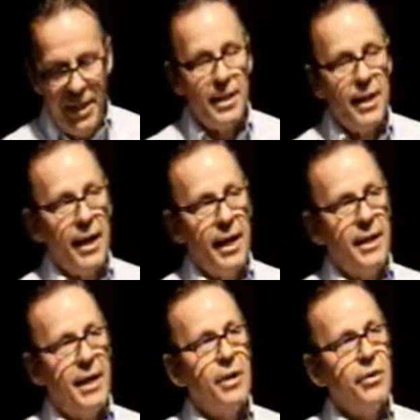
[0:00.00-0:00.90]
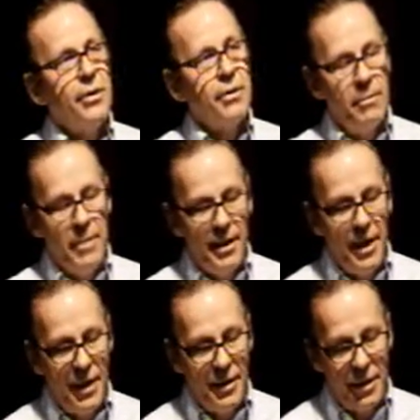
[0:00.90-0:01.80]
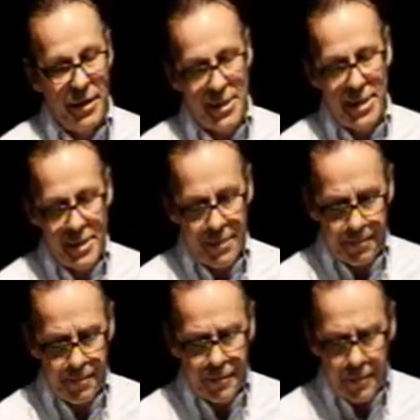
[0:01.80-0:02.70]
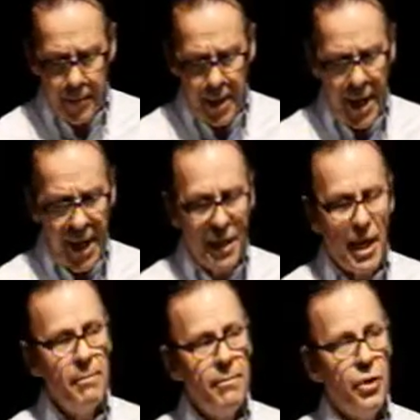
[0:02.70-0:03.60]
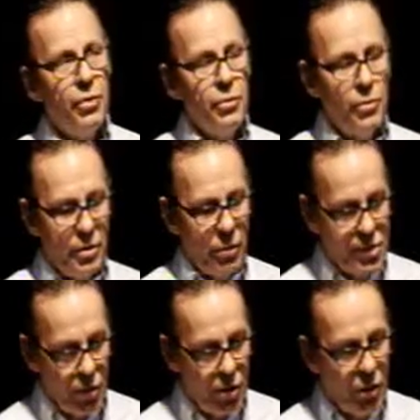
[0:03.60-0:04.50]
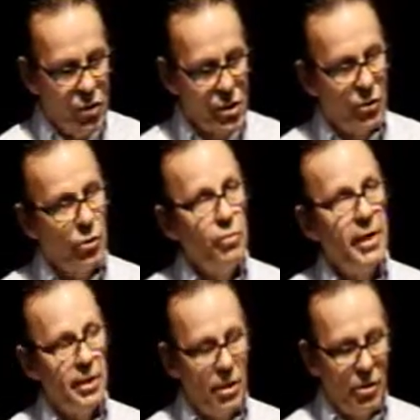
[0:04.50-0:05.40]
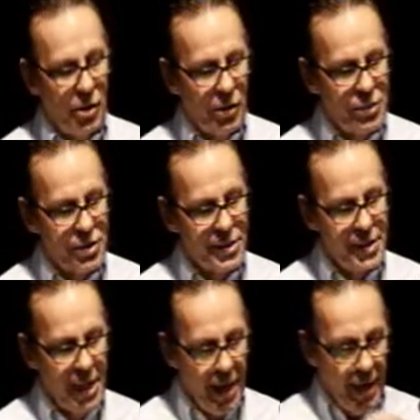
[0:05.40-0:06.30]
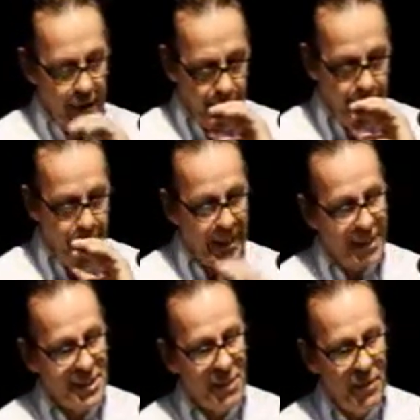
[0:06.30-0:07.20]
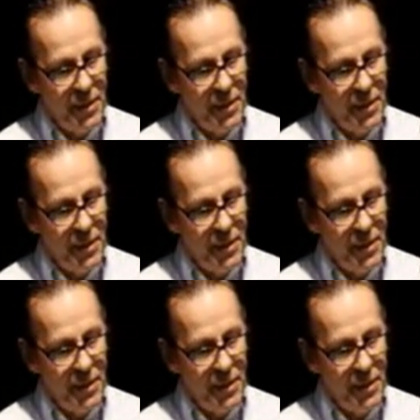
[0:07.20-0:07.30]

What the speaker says: did another meta-analysis and came to those conclusions, 2 main conclusions, that